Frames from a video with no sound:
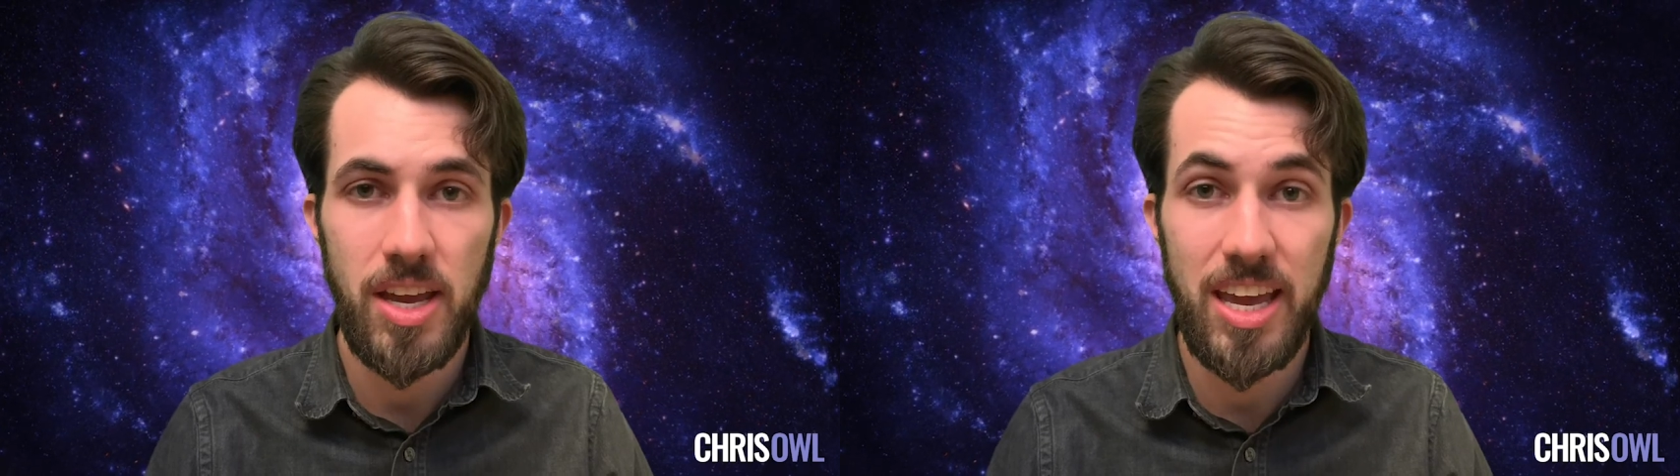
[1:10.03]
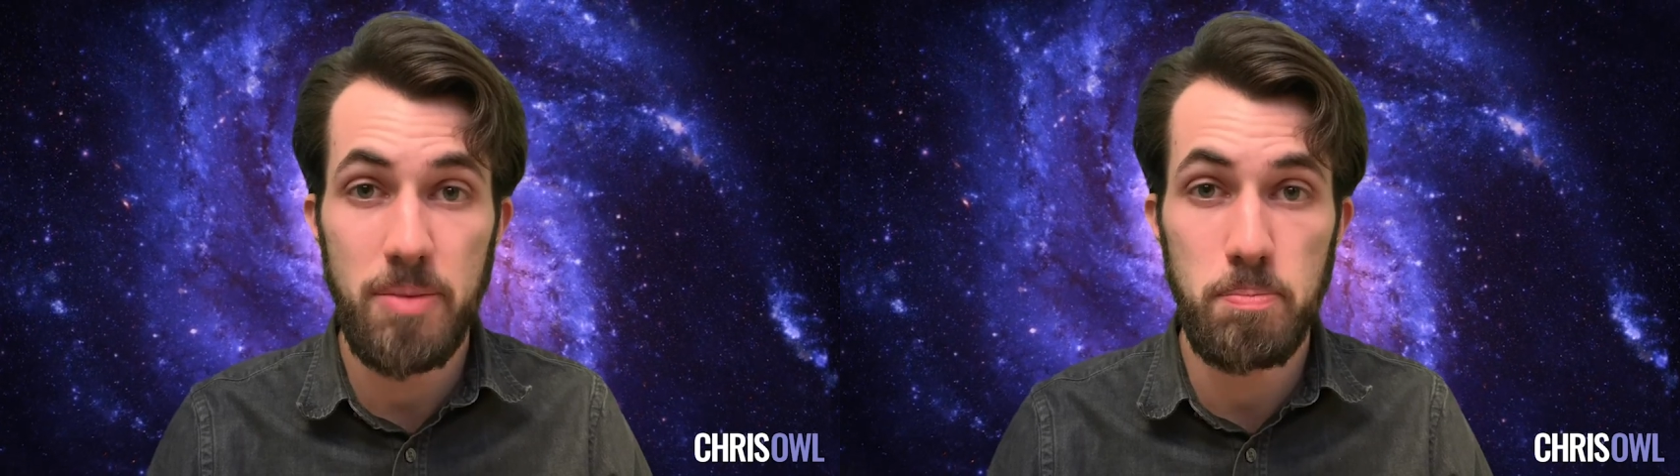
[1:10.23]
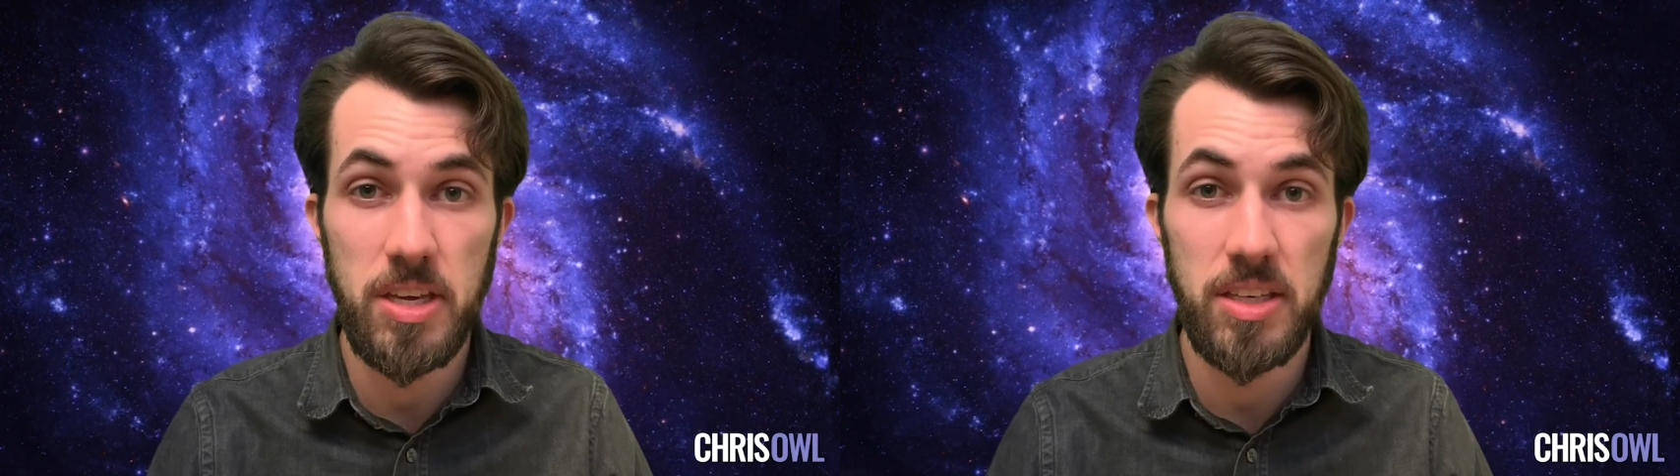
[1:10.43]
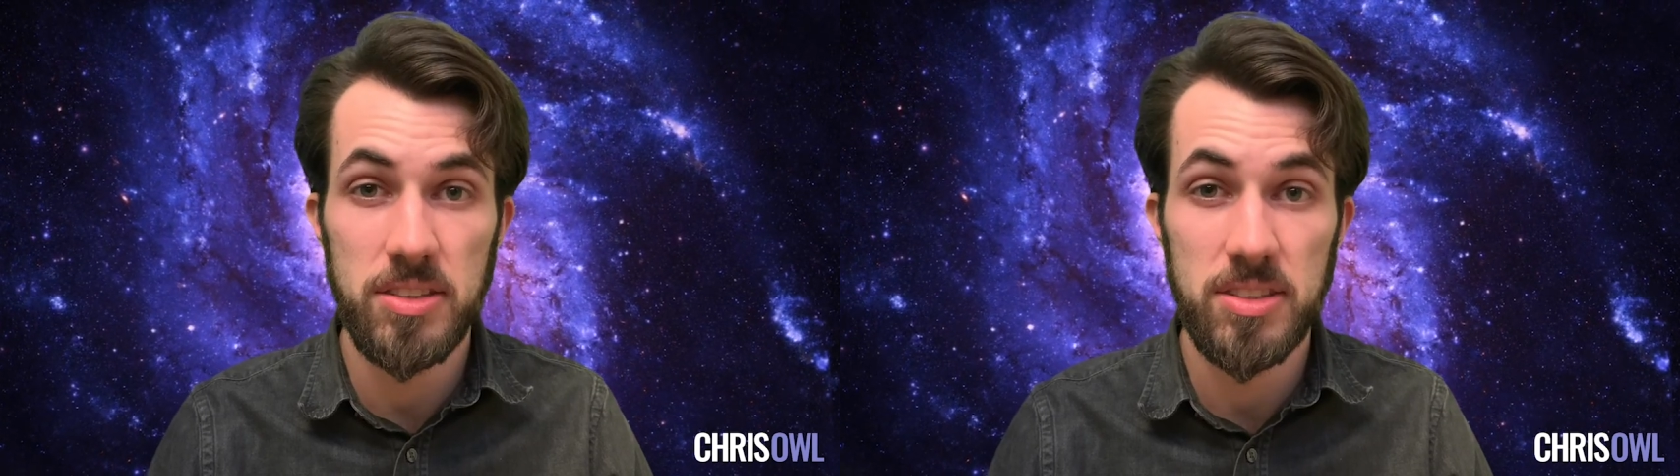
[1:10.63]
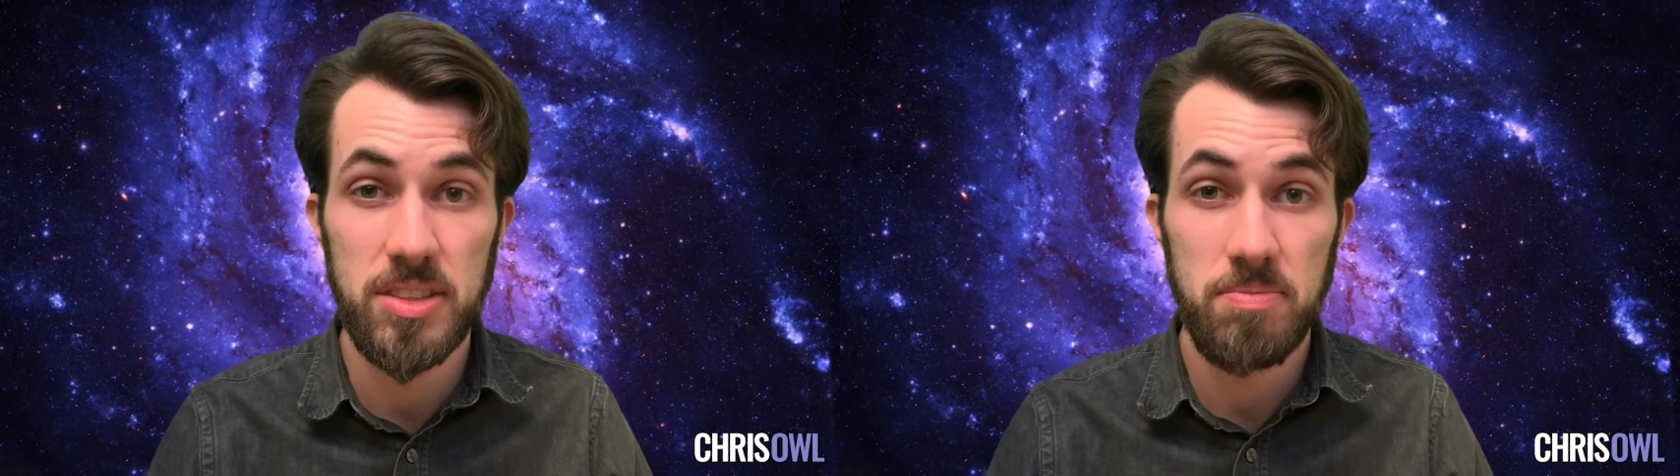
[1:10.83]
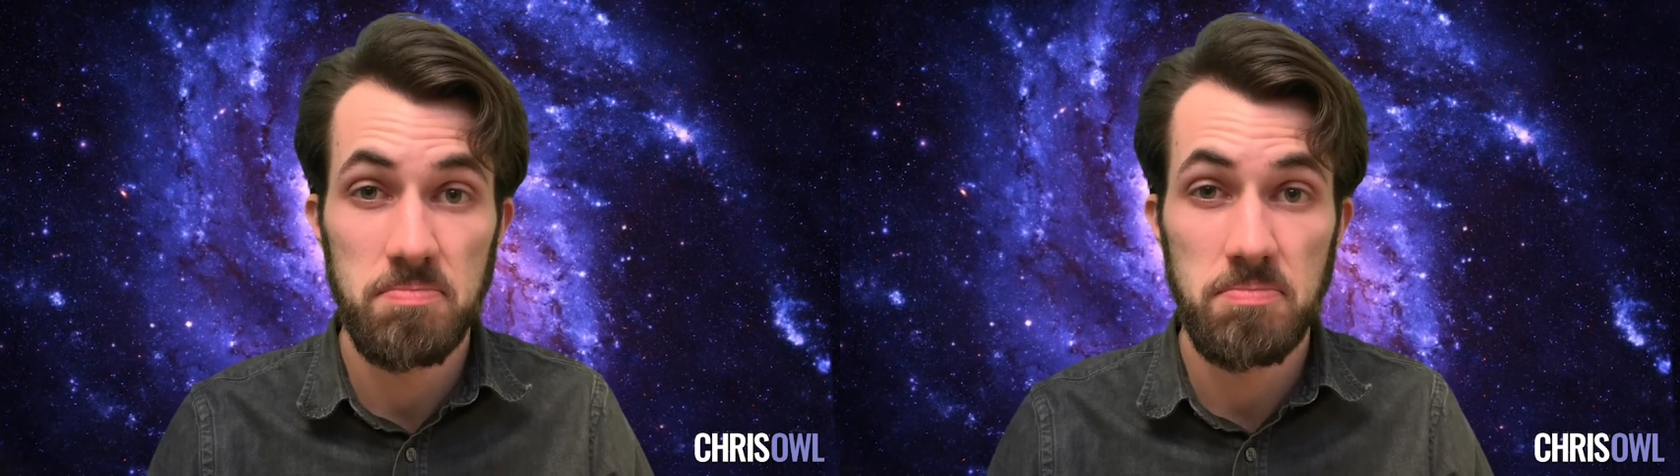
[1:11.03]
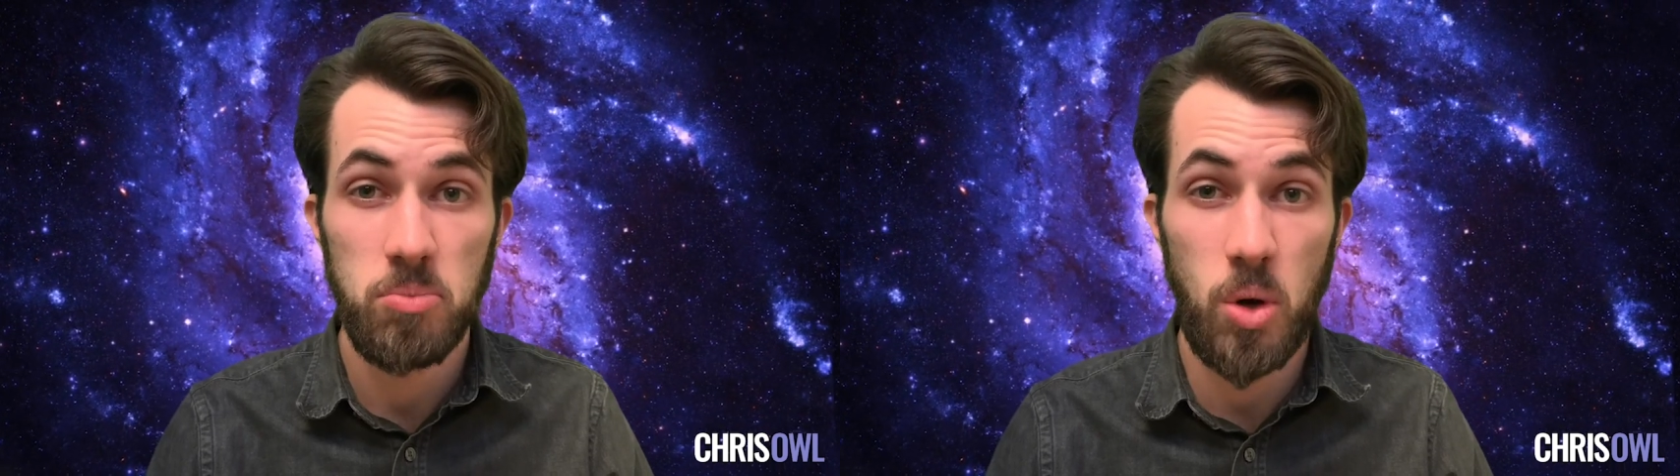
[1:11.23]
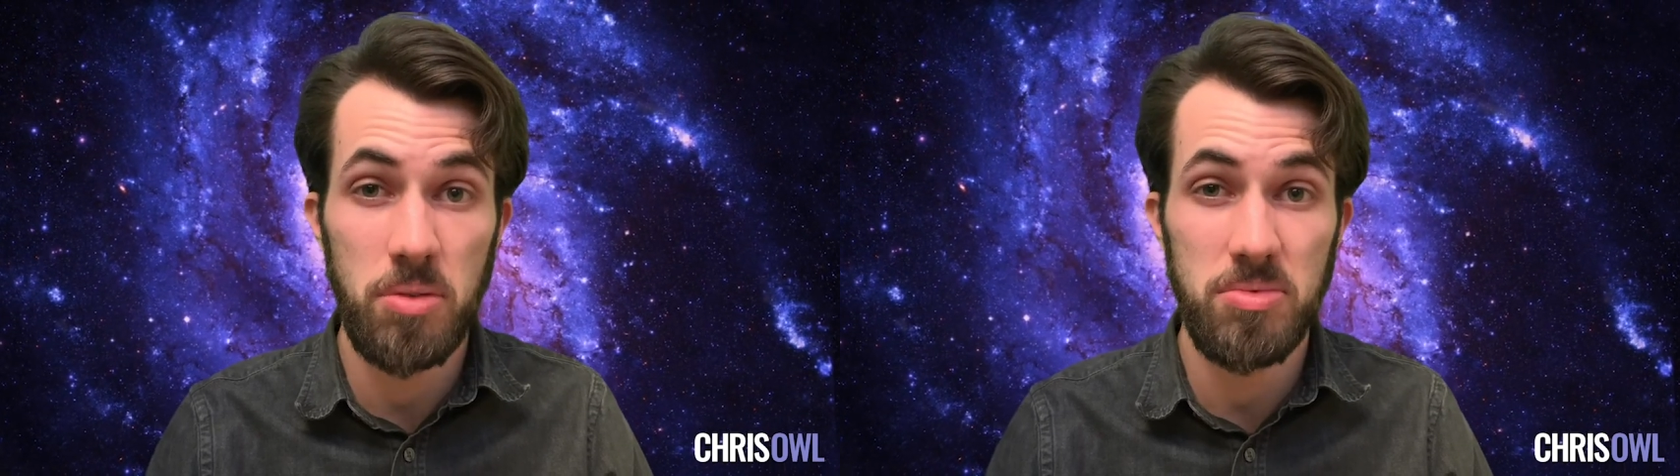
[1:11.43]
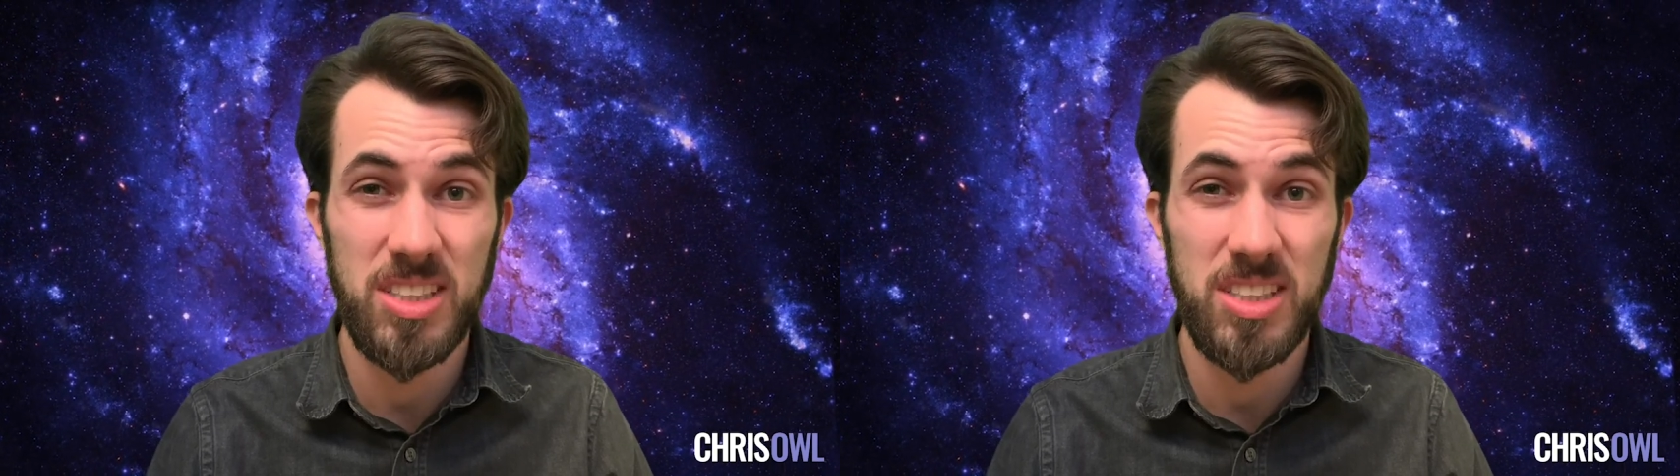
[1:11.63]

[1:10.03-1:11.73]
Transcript: It means, well,